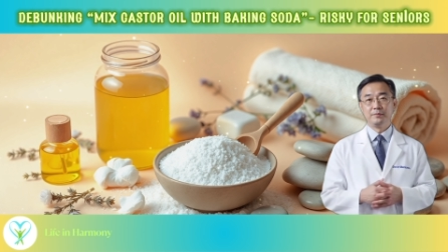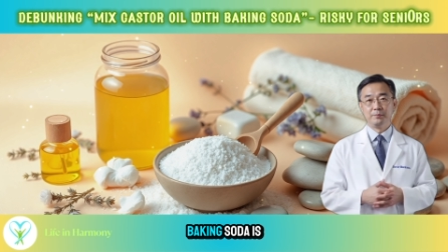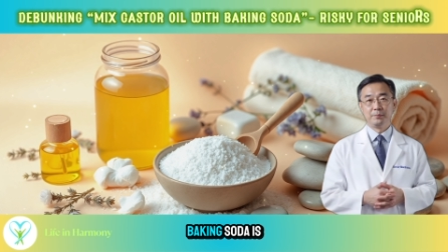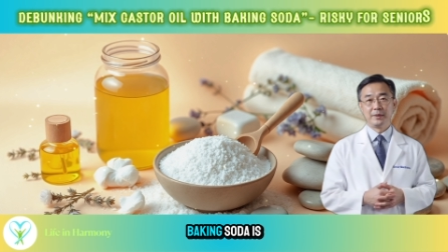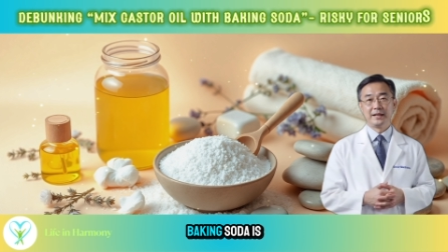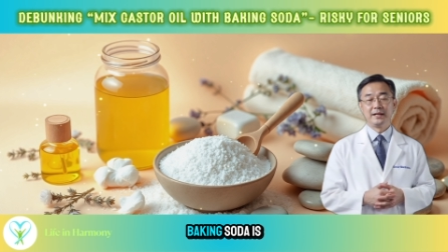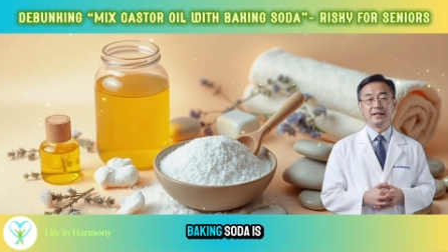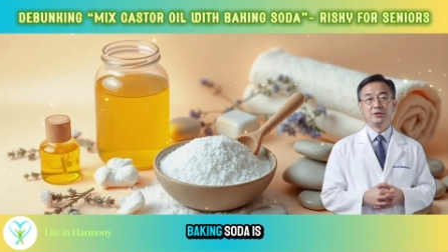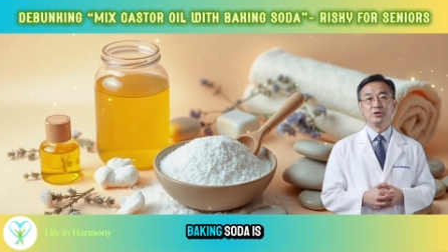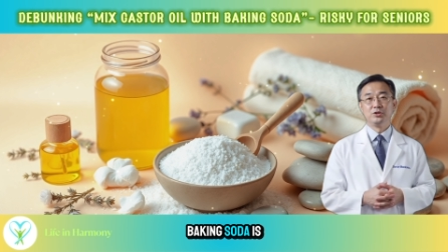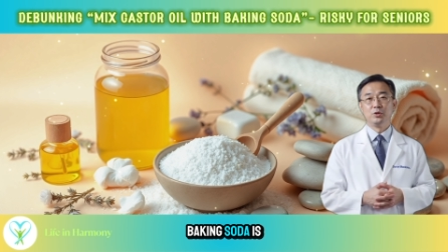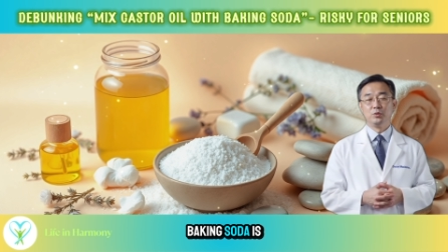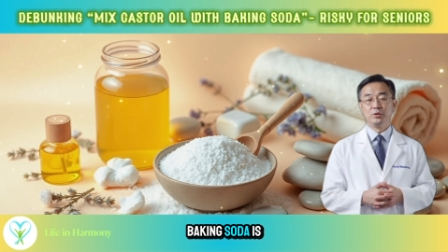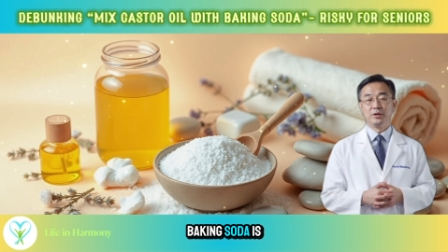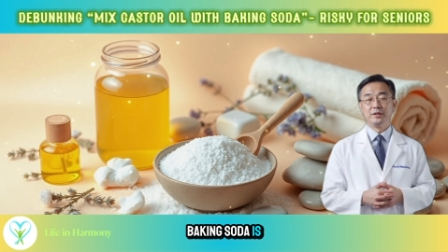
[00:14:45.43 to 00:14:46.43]
Baking
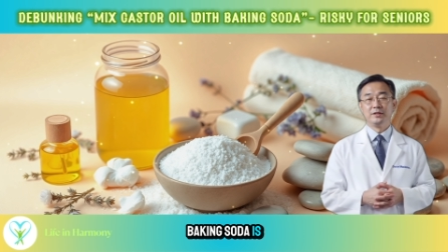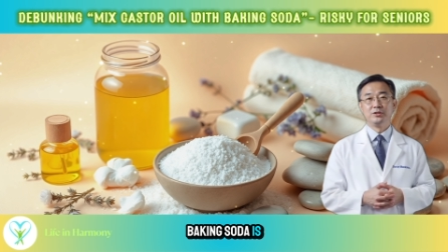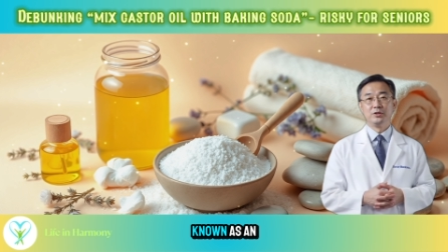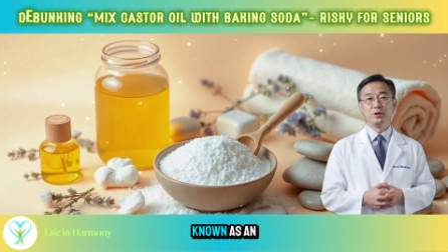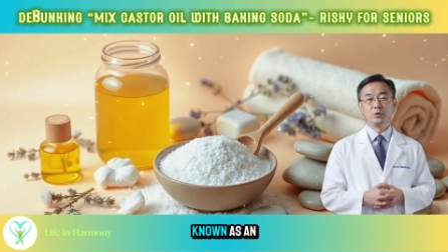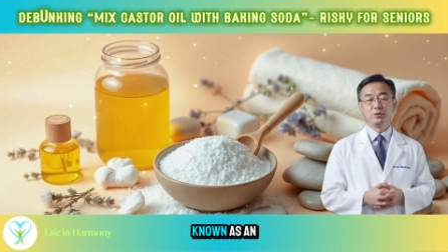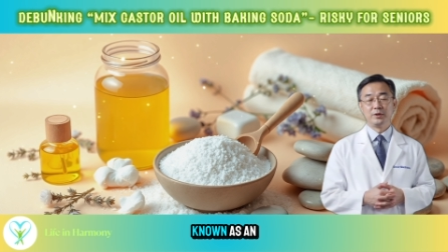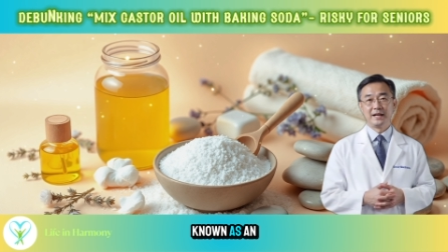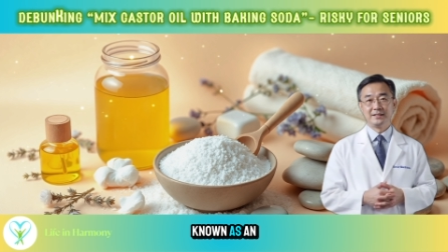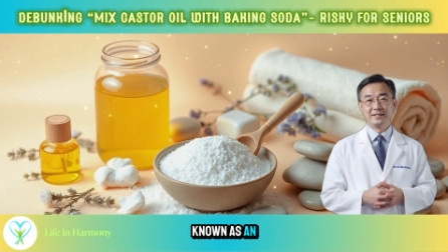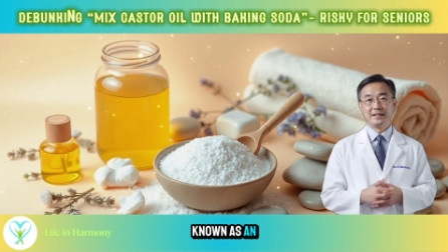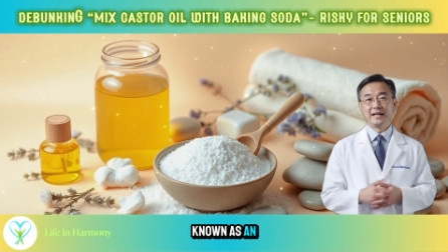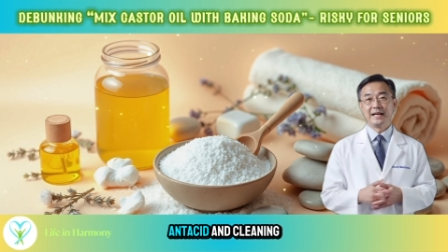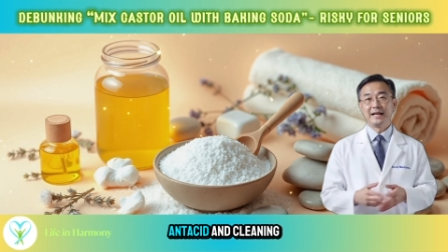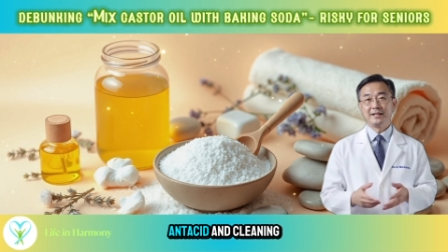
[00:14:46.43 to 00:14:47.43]
soda is known as
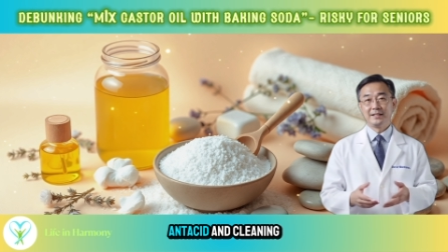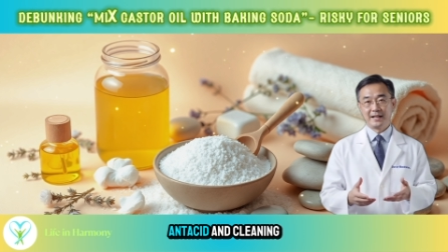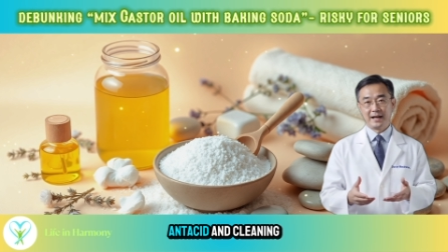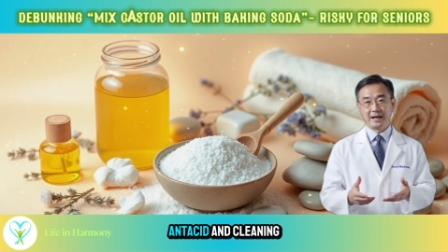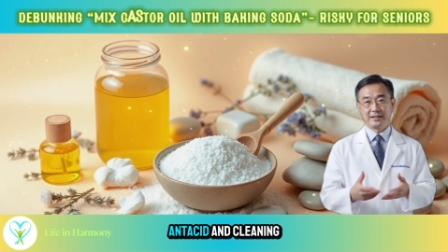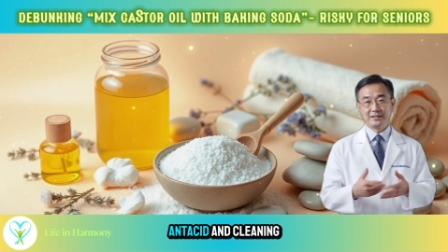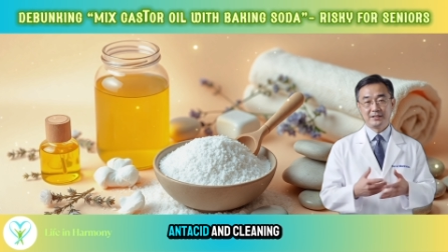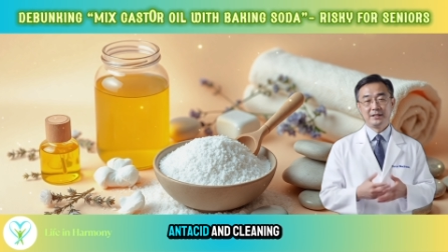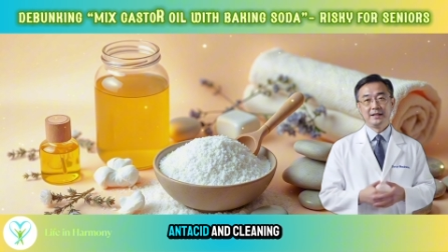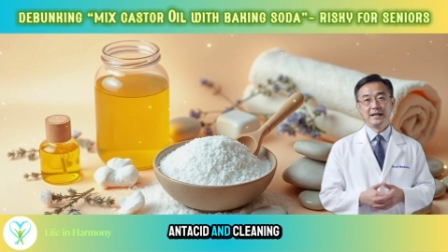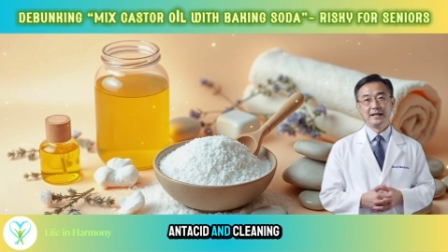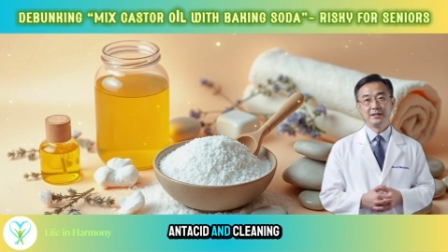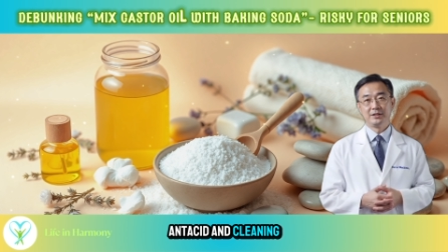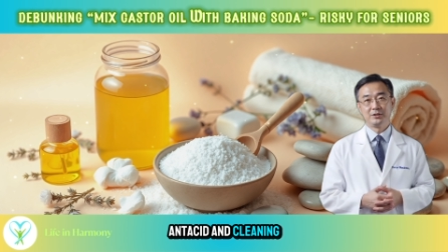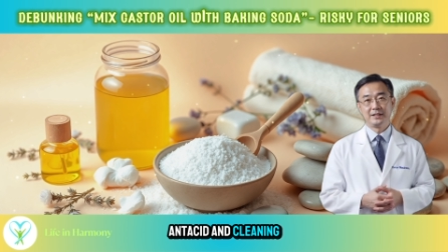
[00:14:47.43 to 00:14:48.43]
an antacid
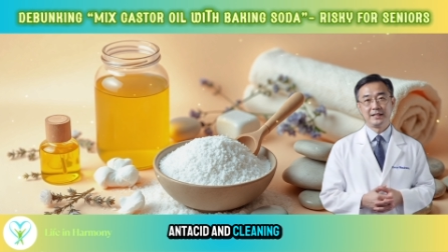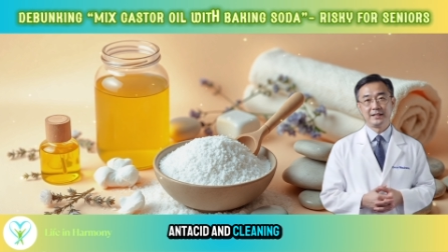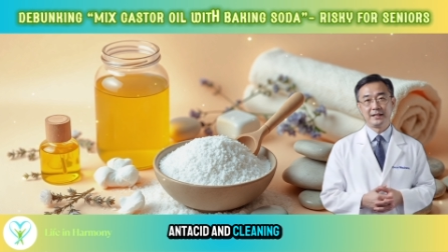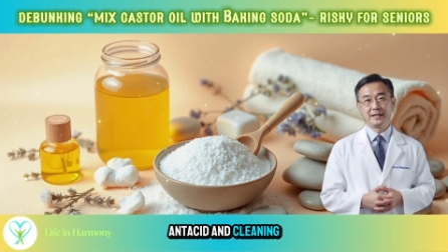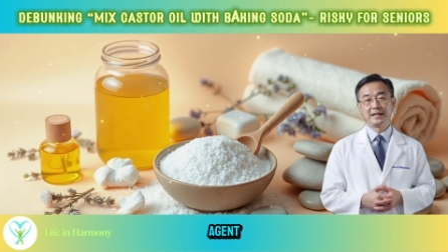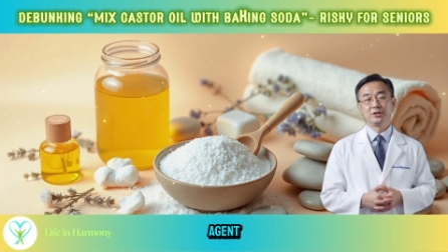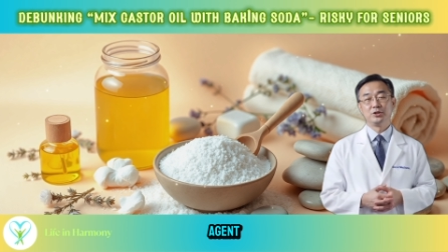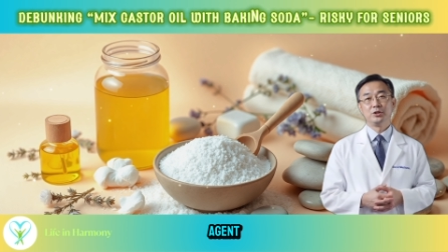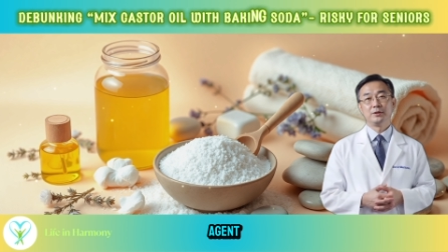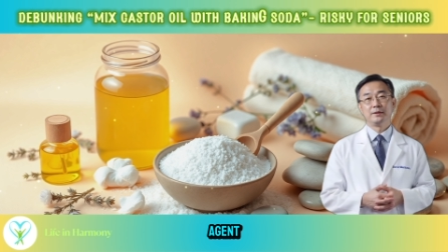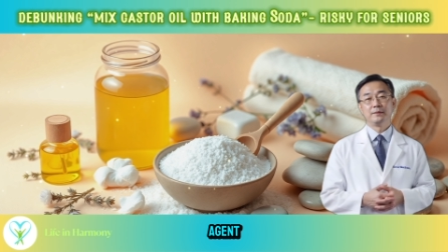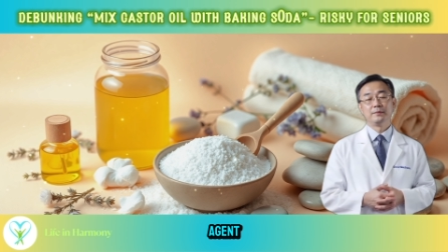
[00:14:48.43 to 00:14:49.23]
and cleaning agent.